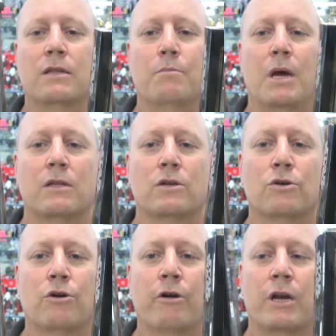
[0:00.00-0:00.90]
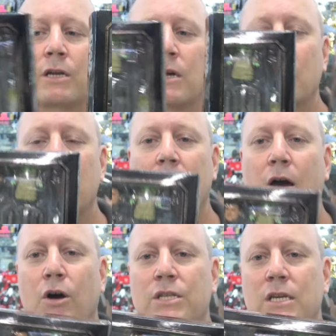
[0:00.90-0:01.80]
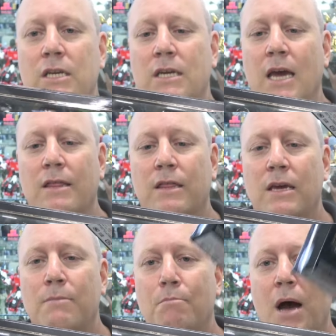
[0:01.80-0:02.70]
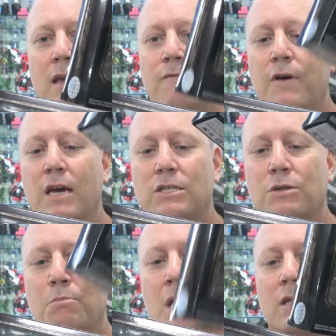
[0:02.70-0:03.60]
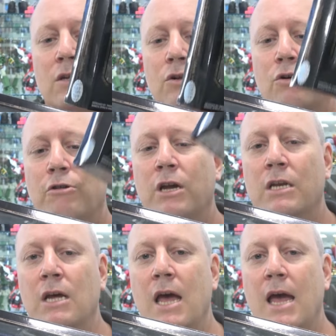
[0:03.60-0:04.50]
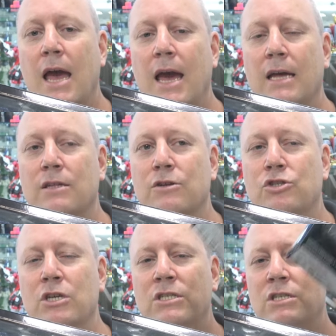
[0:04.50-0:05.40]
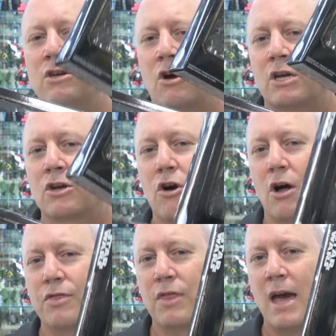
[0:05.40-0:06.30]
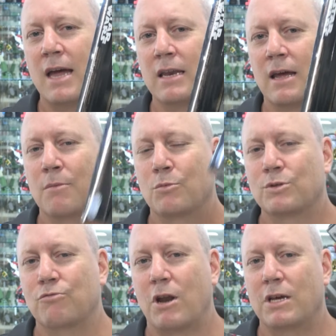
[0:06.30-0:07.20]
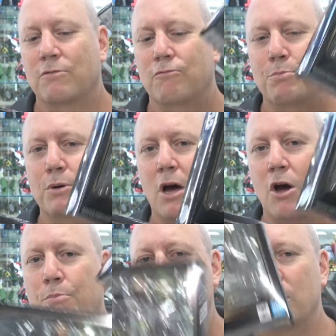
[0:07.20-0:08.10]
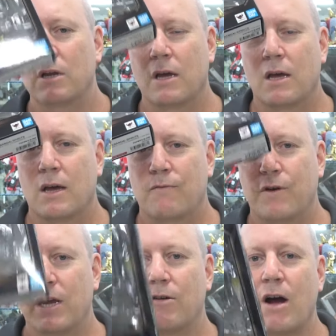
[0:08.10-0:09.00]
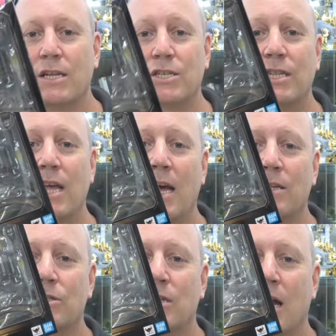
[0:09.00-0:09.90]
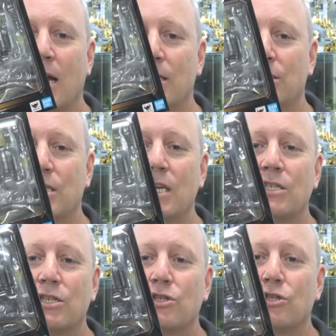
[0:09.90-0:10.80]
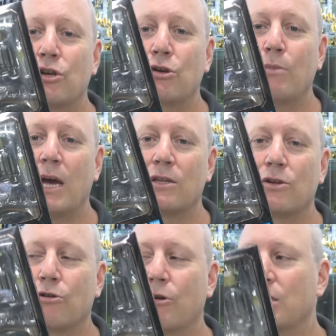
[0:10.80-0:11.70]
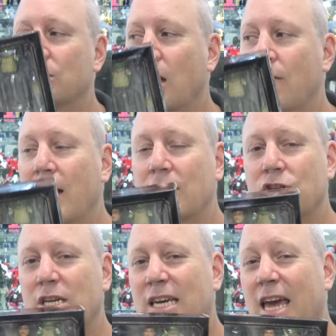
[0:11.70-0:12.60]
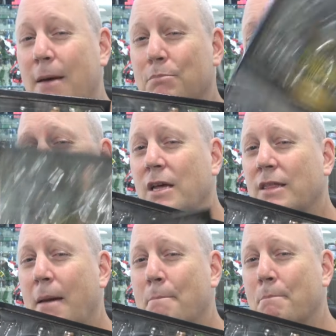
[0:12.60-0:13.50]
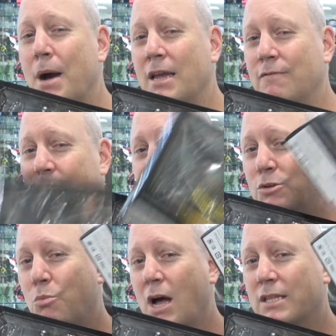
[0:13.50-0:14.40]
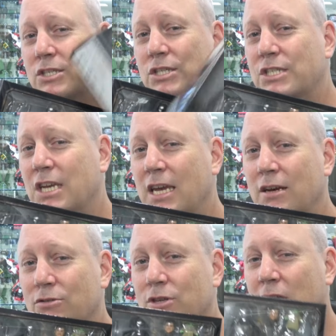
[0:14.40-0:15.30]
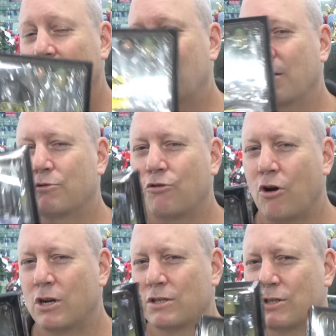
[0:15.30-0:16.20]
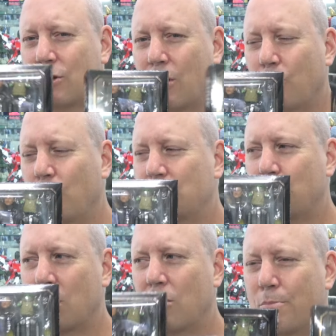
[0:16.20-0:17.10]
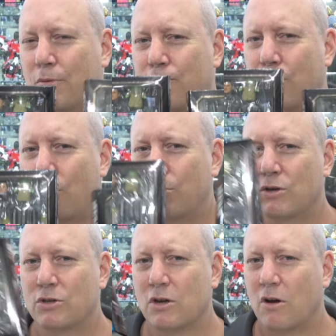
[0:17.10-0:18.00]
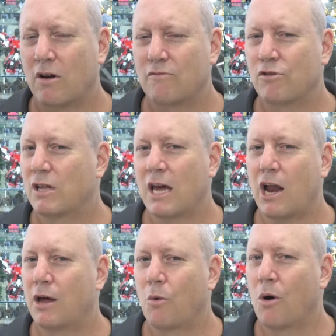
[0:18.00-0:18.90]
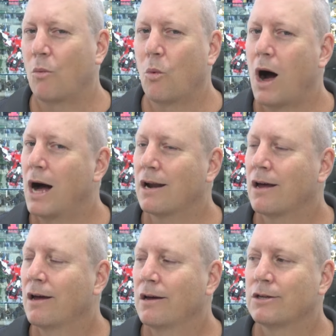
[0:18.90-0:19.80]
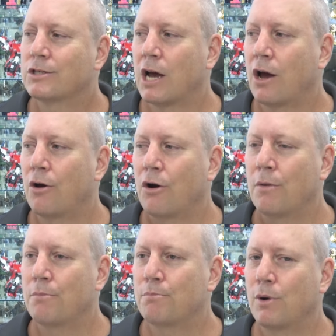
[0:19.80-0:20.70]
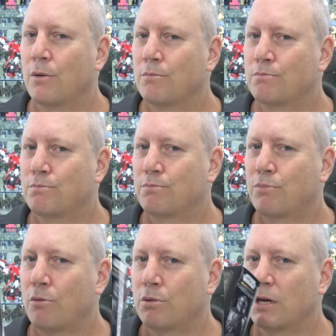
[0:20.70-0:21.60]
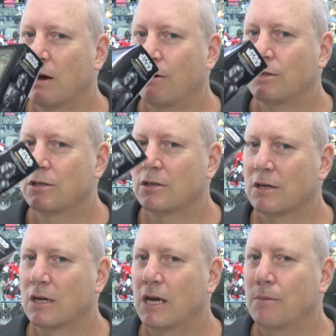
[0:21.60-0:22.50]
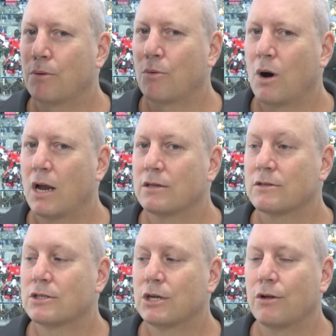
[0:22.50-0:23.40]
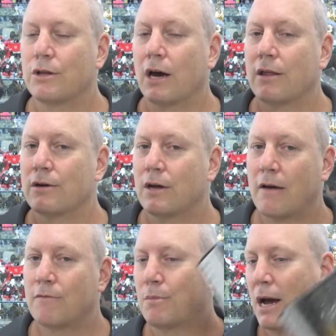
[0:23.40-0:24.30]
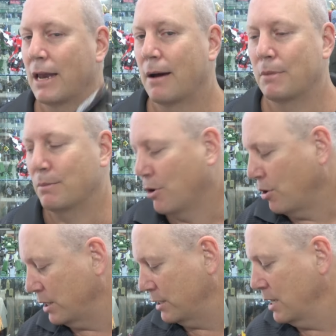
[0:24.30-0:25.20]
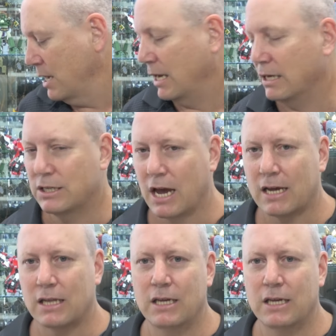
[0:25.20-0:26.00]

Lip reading: the Mandalorian. Now I did get the Mafex Mandalorian, and just as I got that and was ready to rip it open, Figure Arts announced a Season 2 Mandalorian. So I've actually kept that Mafex one sealed. I'm trying to decide which one I prefer because I really only want one. So I'm probably going to keep one and sell the other. I haven't made up my mind exactly